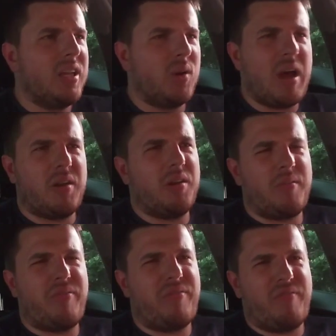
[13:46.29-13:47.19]
I'm not
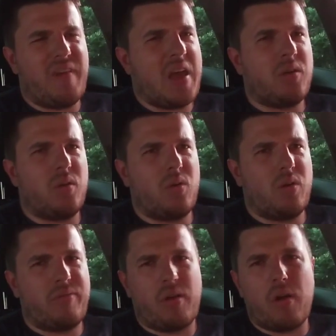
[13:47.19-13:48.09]
a fan
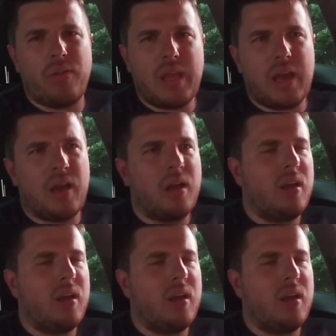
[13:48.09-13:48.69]
of Honda